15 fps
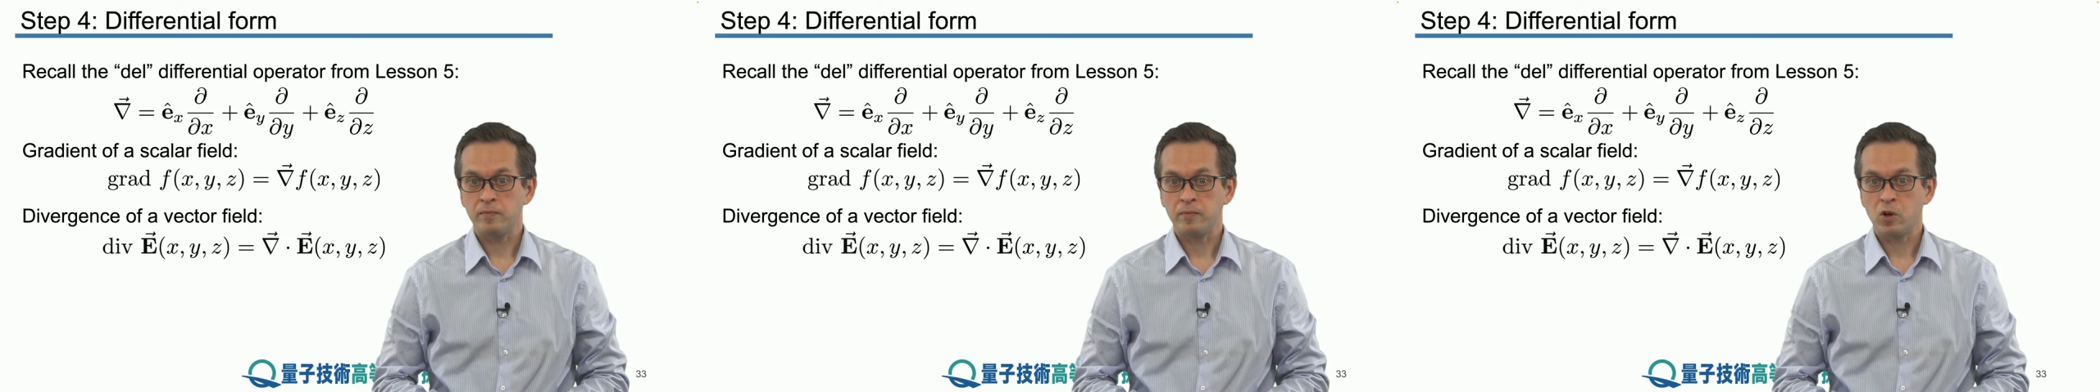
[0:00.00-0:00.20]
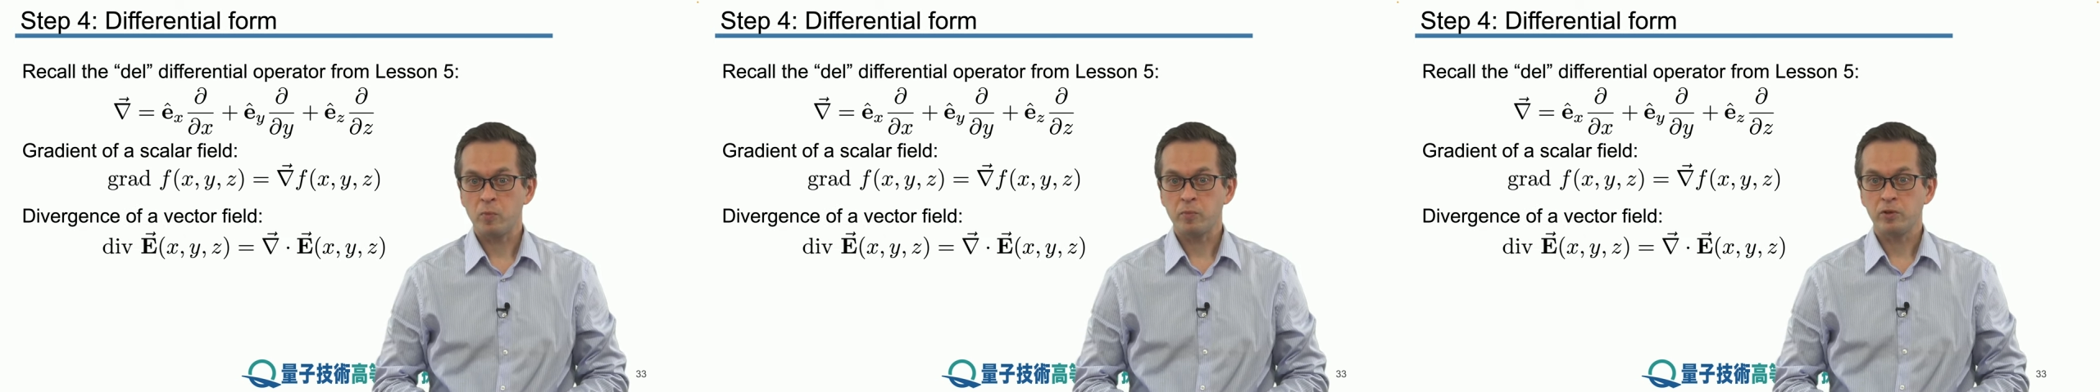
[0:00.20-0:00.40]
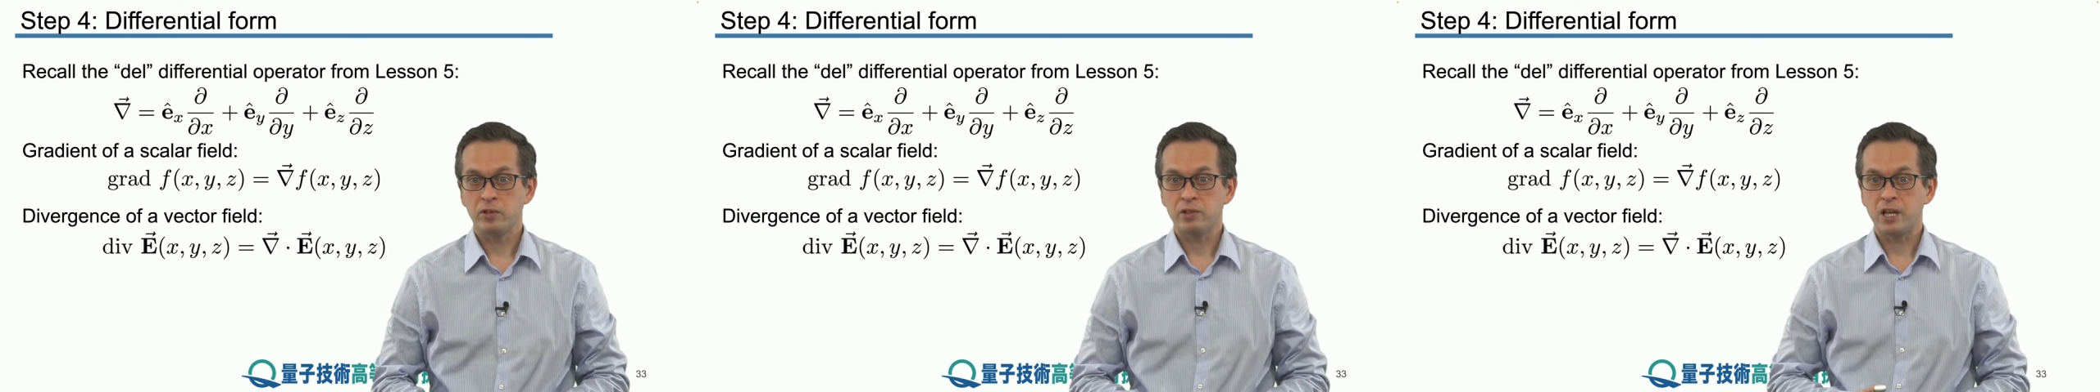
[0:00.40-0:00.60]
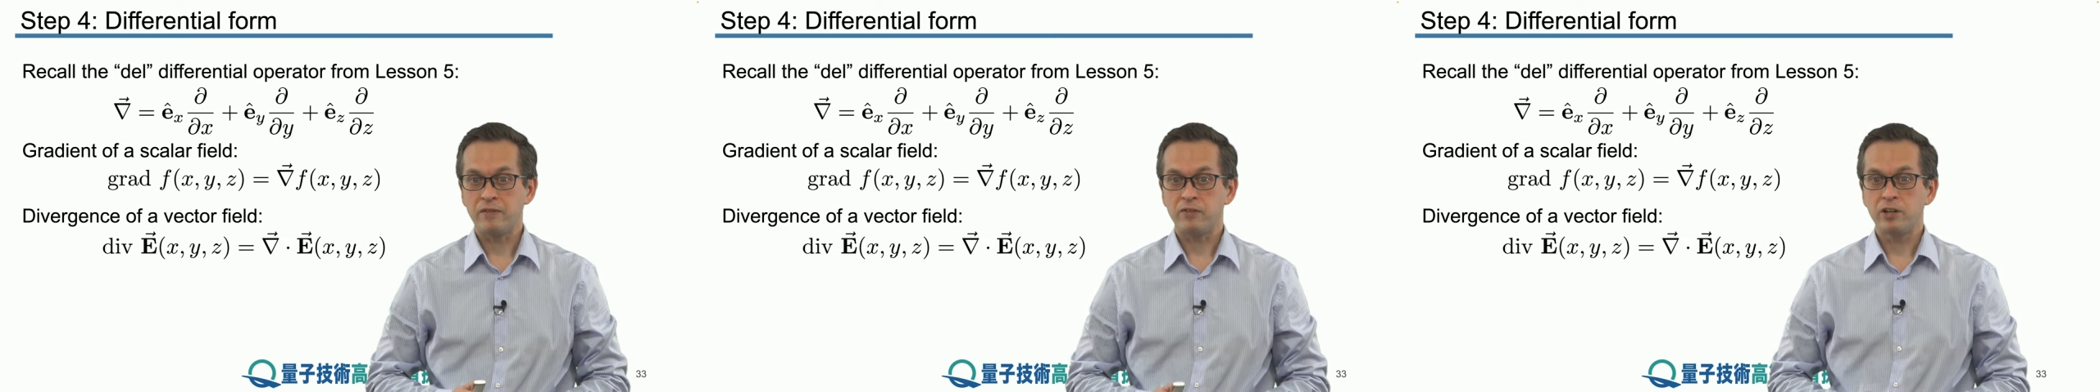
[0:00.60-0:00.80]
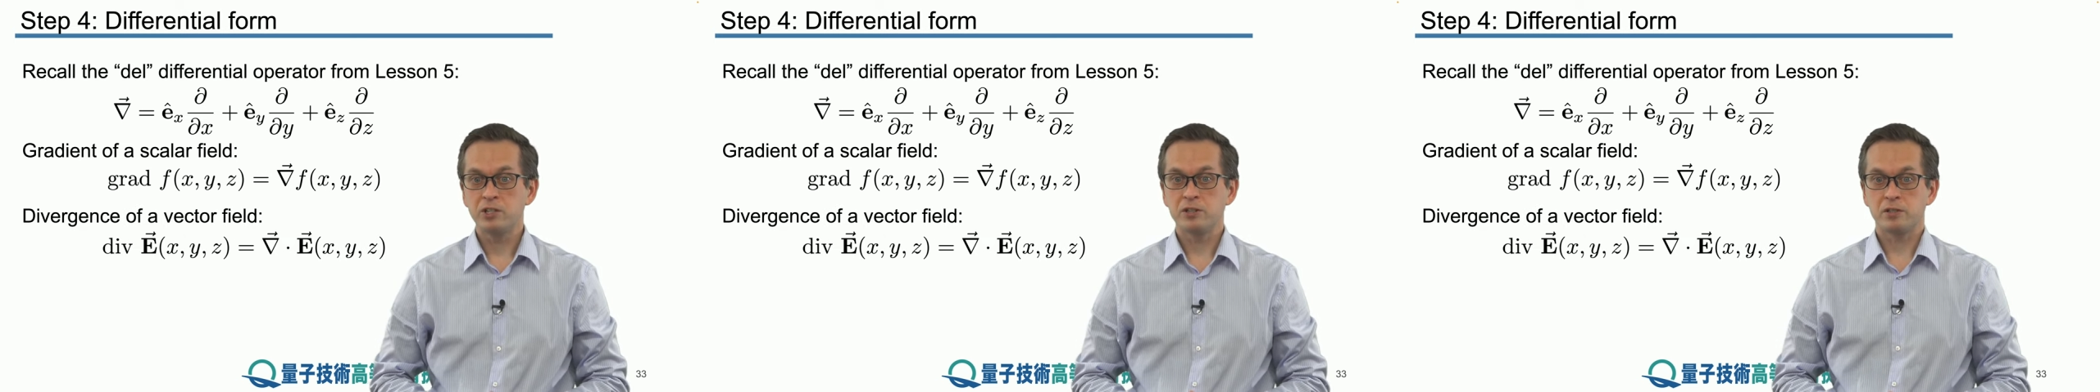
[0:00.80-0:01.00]
compute the
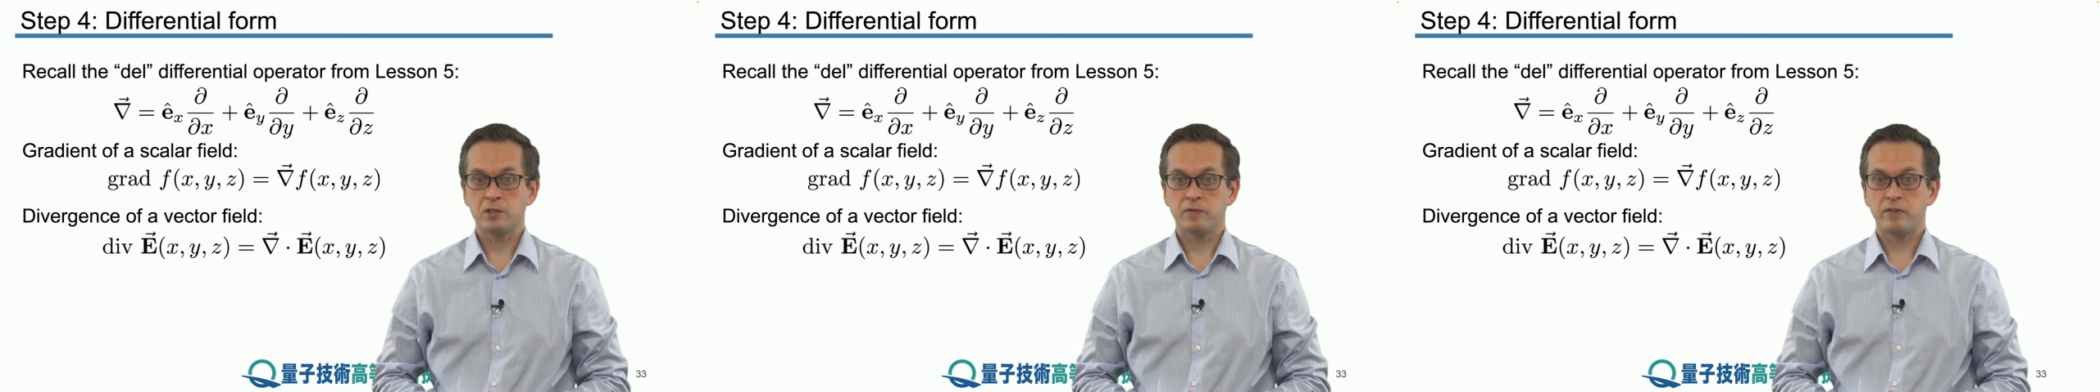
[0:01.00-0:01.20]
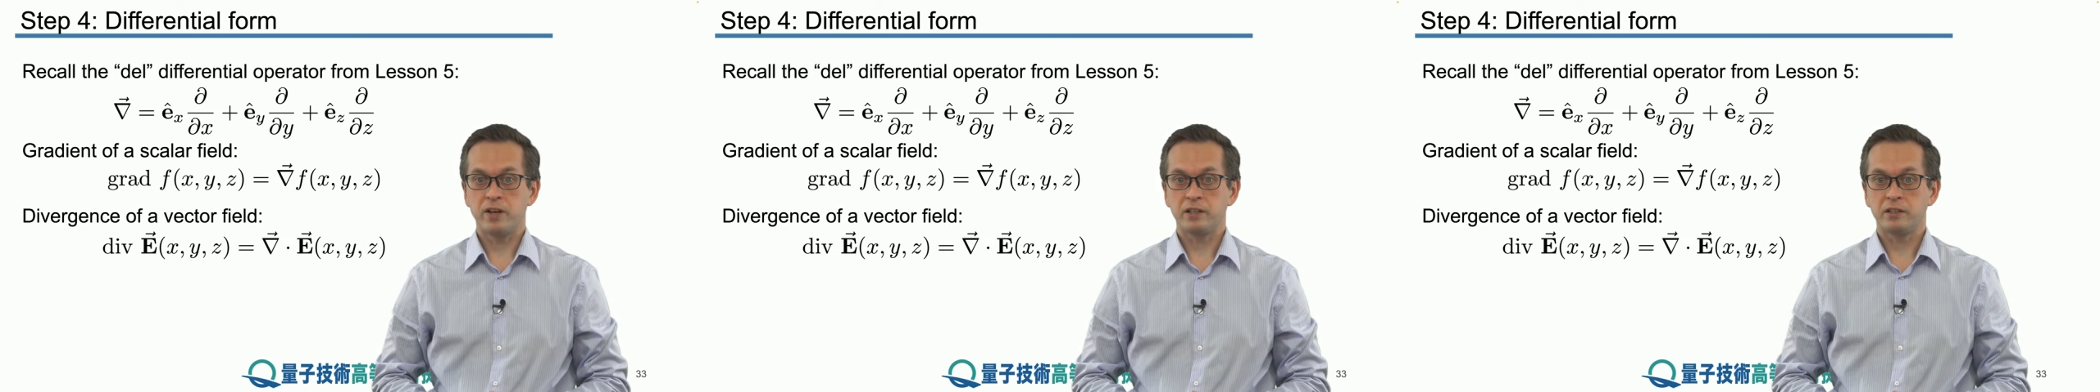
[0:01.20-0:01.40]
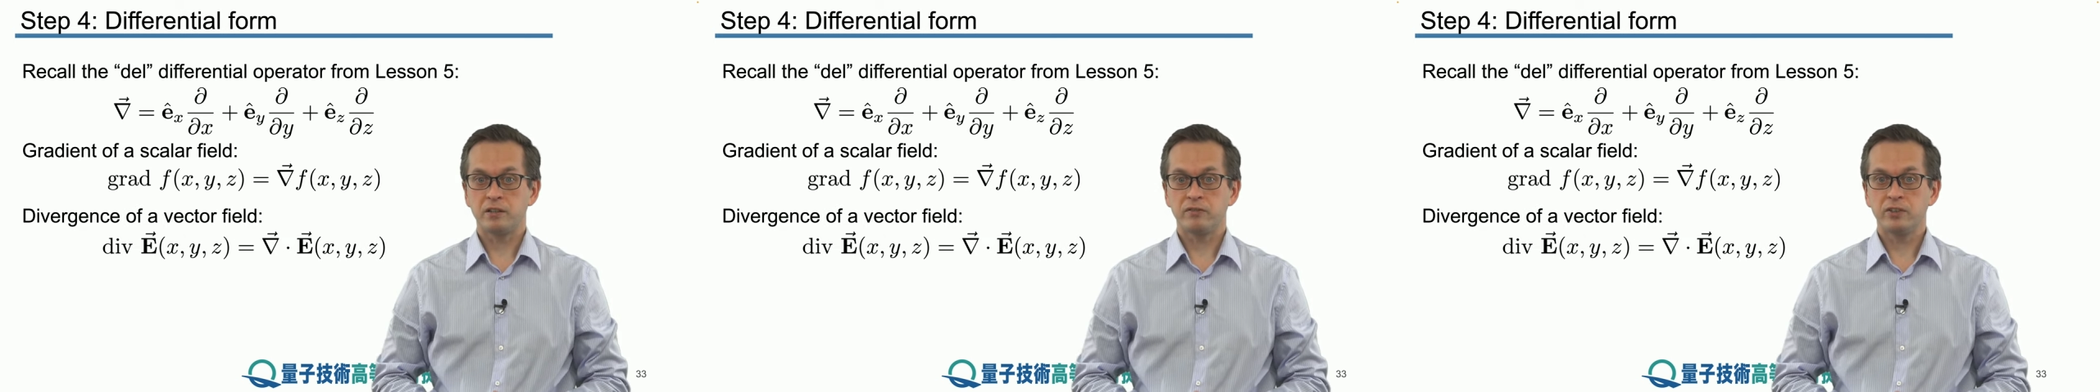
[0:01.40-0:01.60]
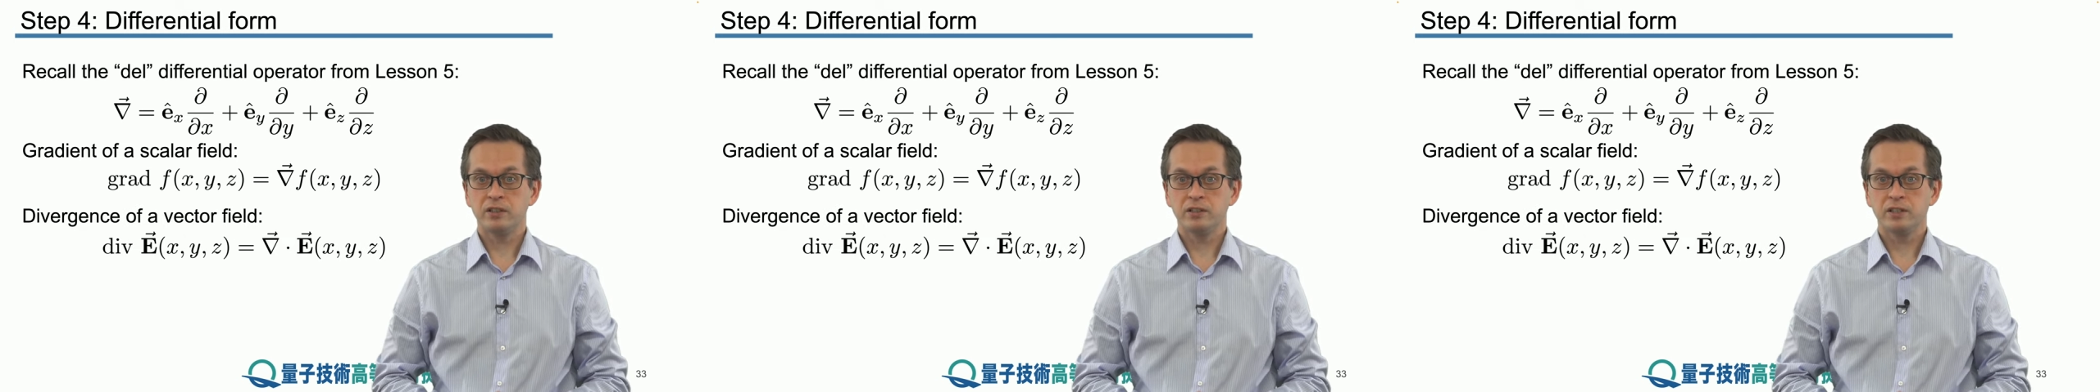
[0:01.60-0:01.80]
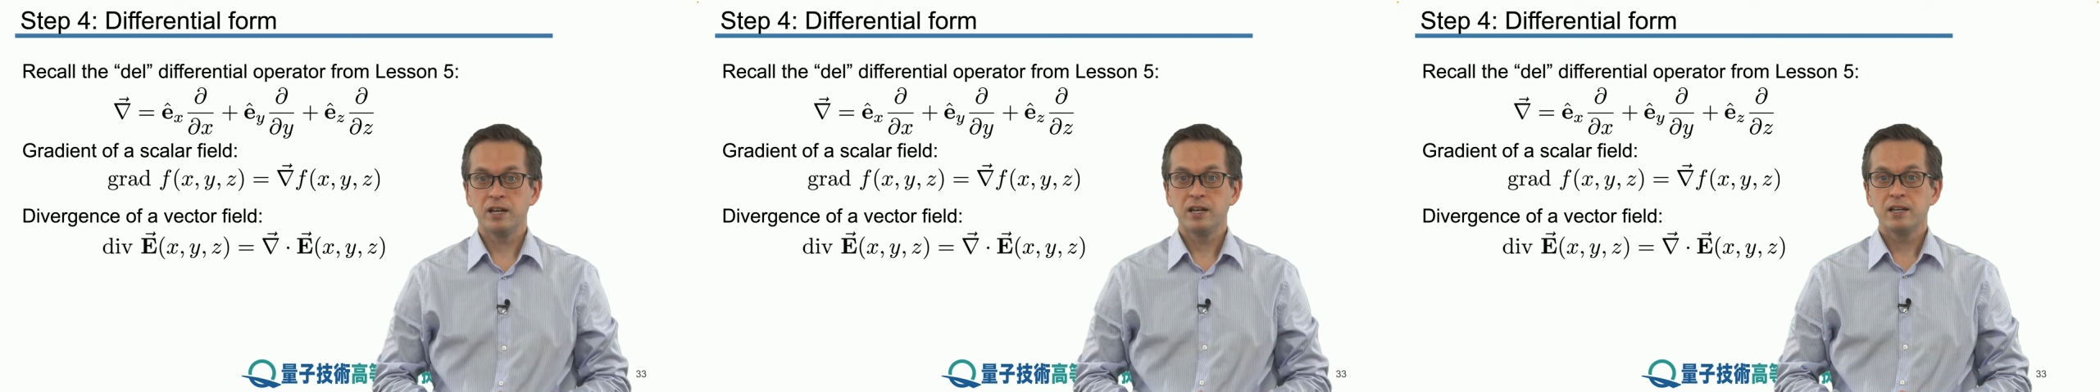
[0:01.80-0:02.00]
divergence of a vector
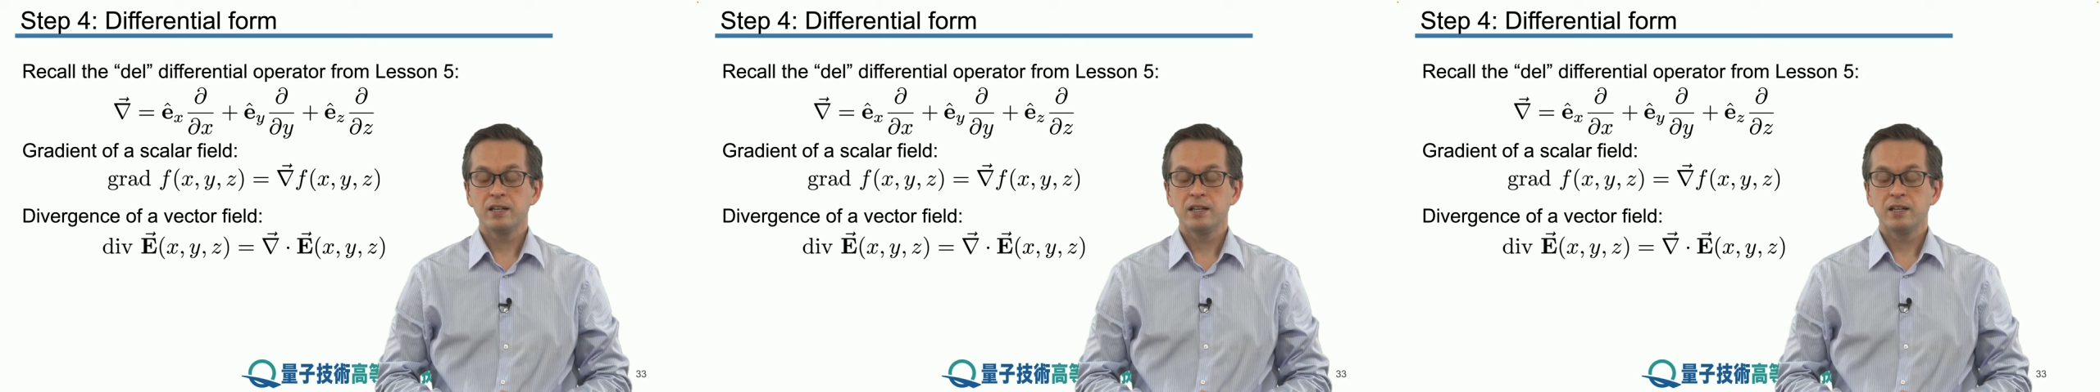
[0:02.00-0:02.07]
field